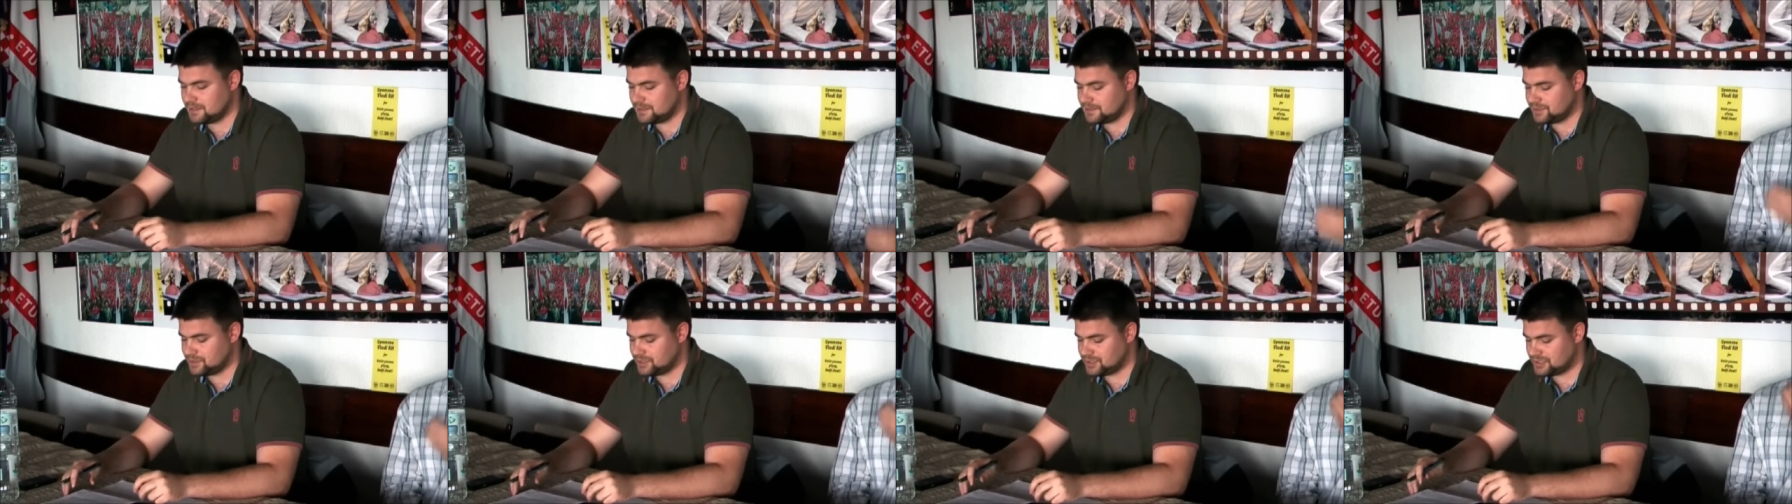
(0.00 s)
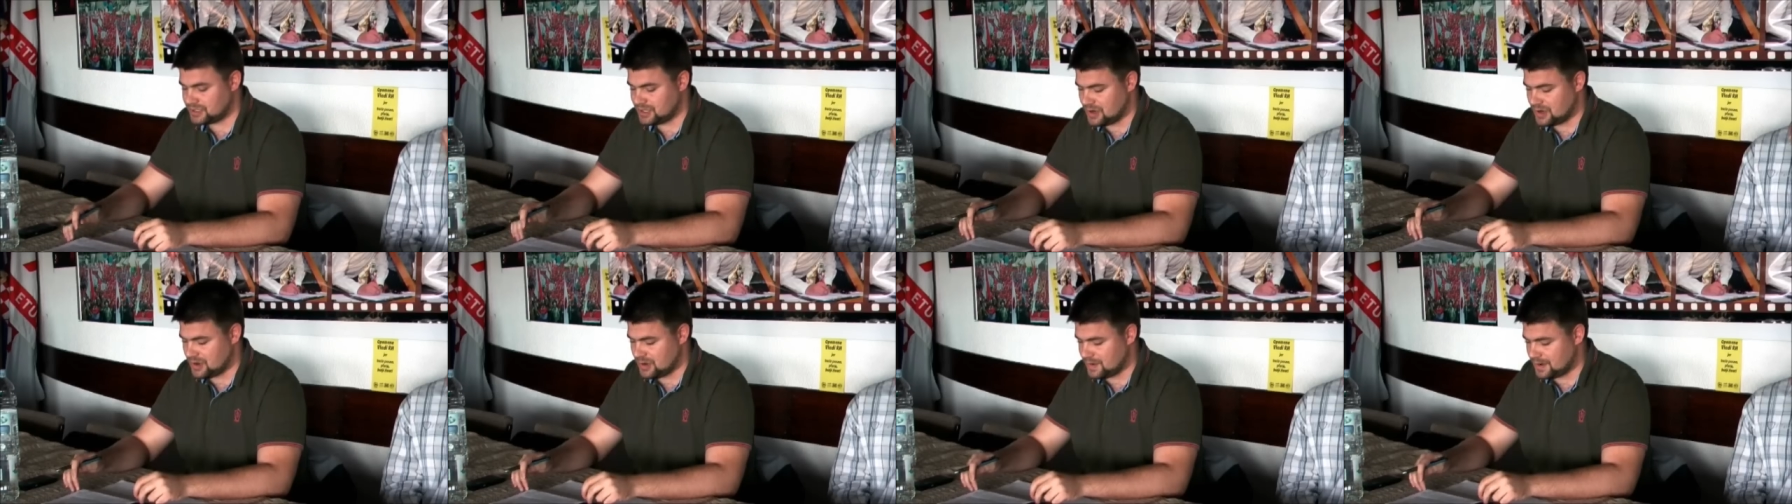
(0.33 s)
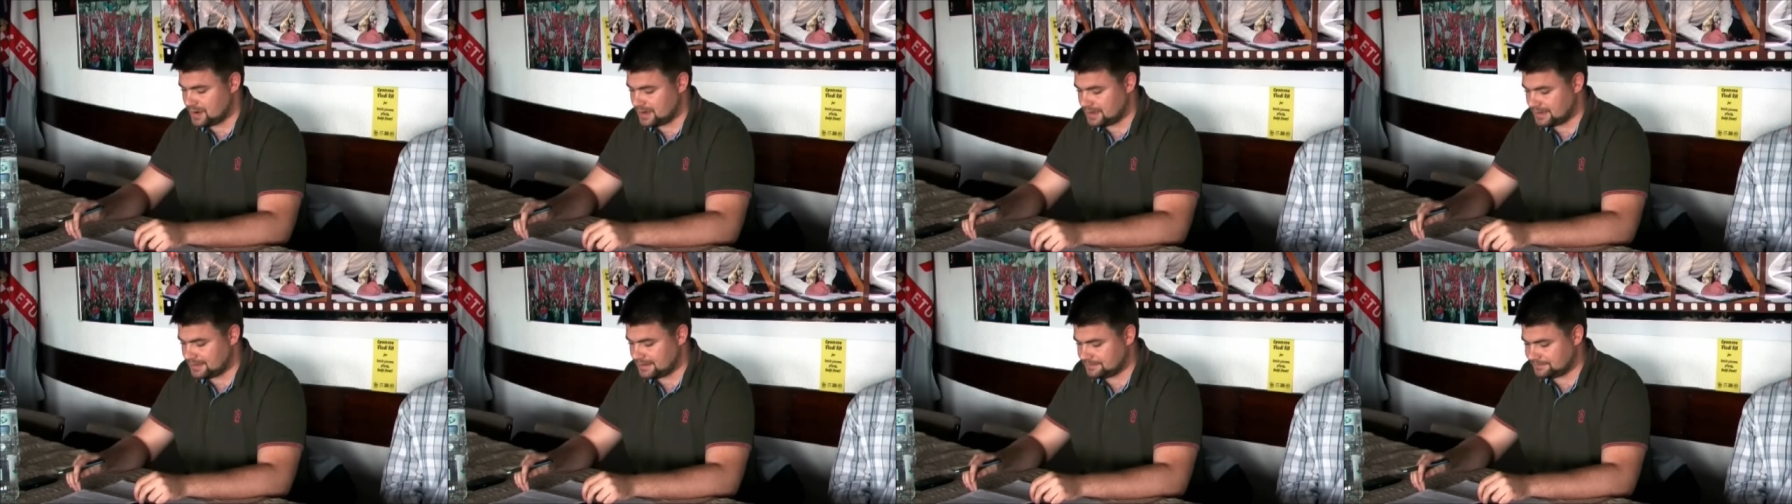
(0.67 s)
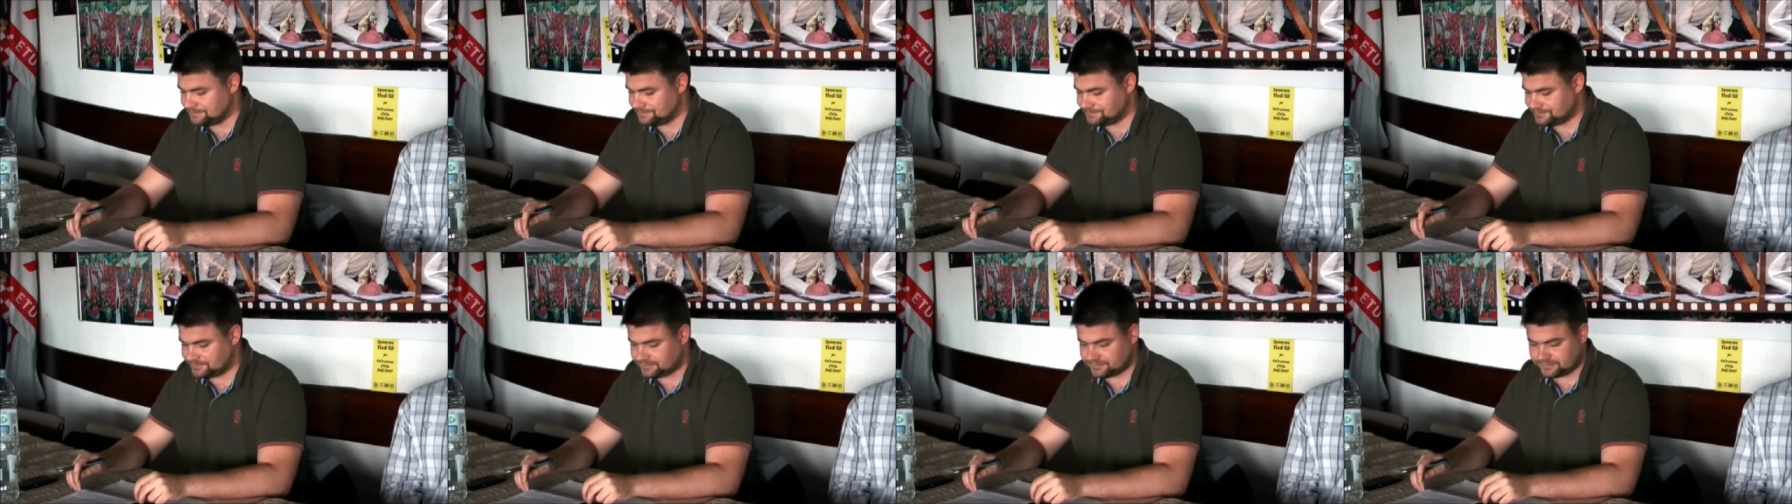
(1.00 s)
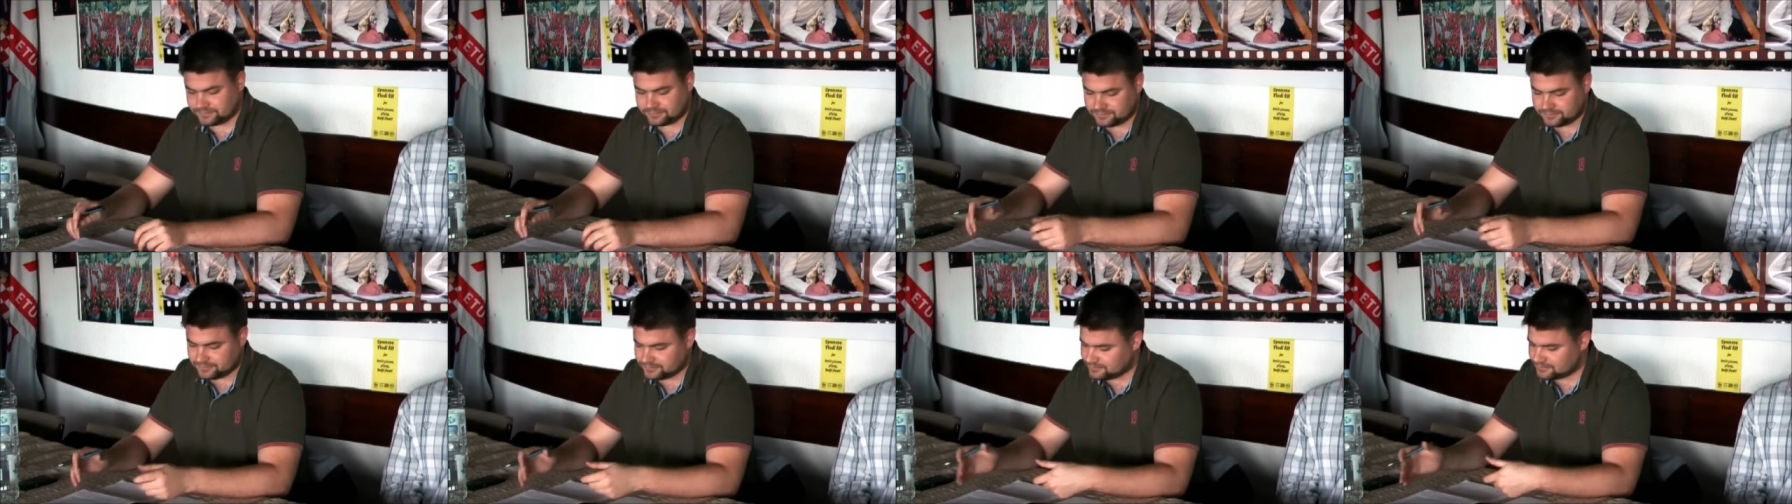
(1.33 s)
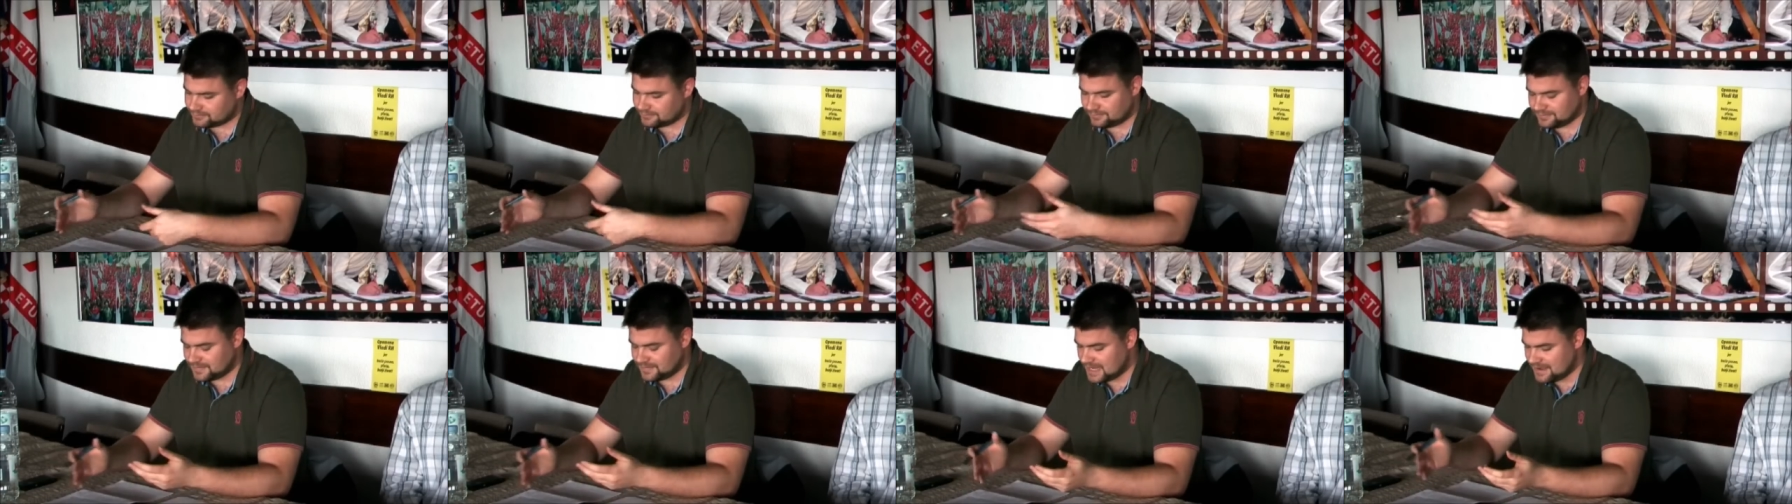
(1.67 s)
So um,
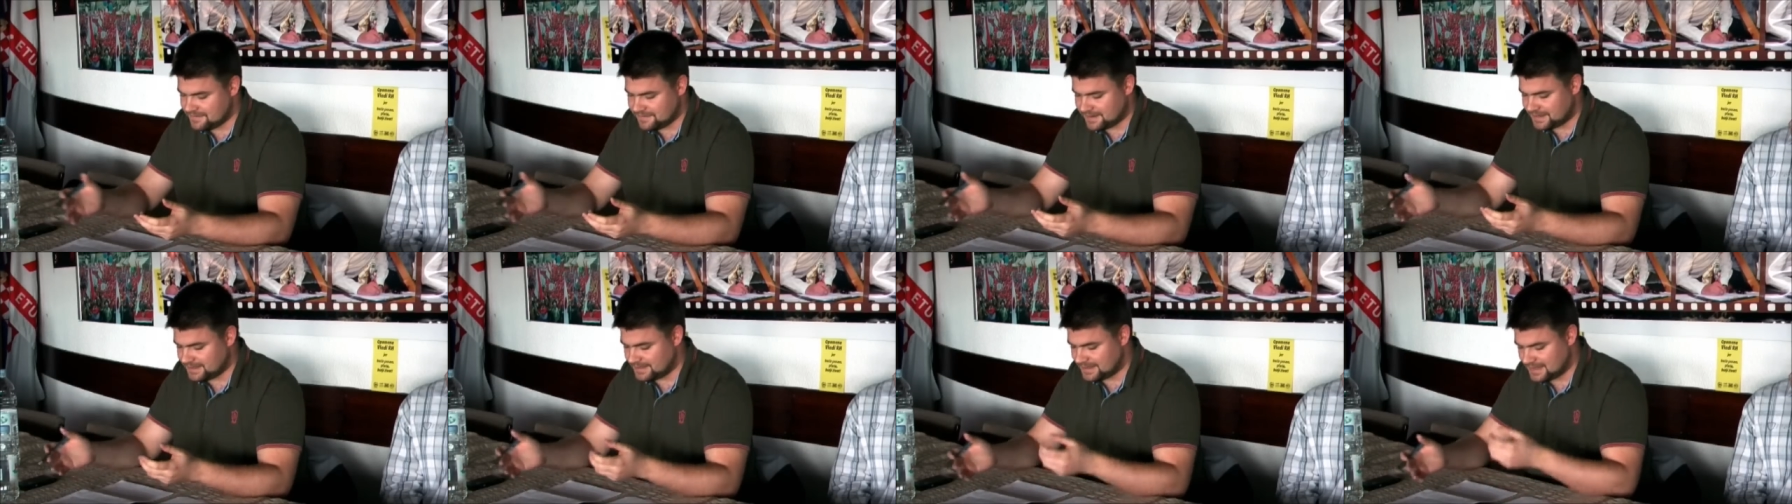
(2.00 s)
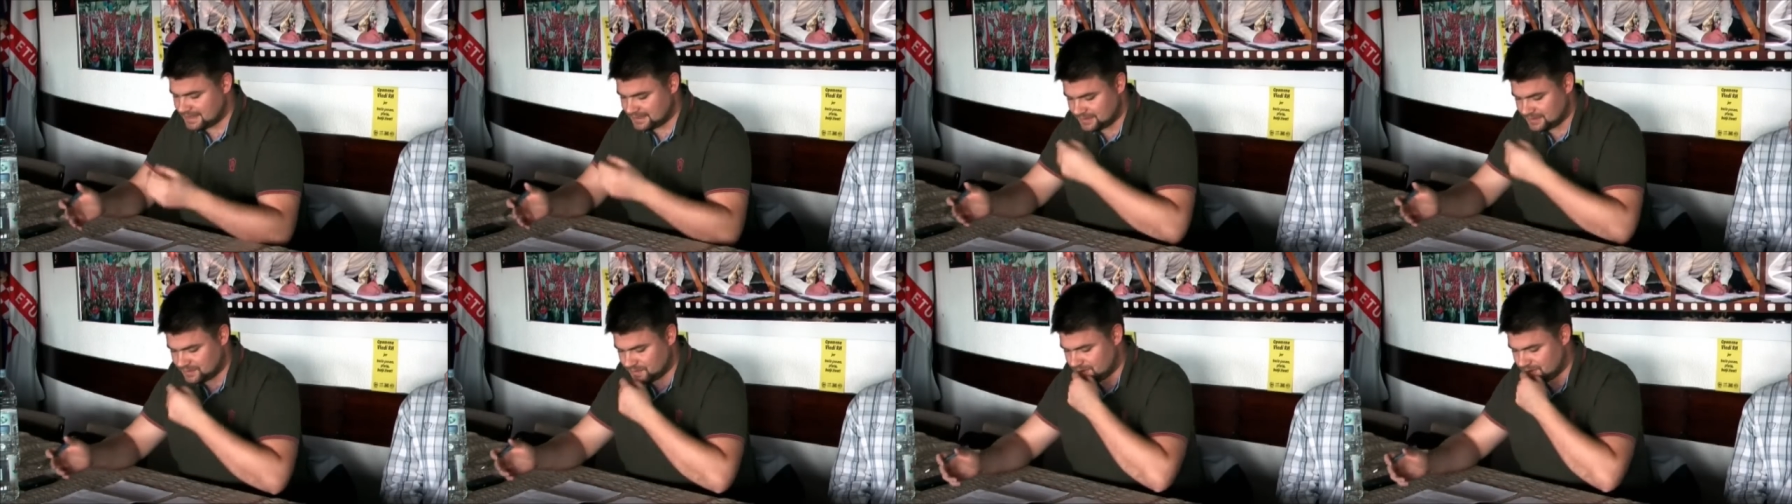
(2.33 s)
even in that